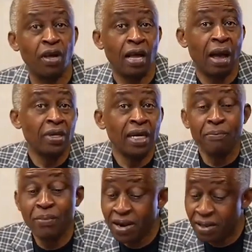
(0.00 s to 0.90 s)
I mean, there are
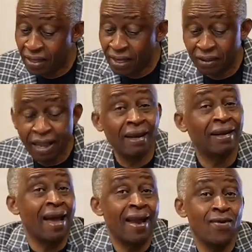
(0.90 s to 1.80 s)
many things I
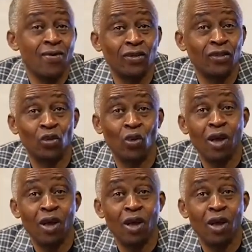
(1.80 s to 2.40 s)
cannot do.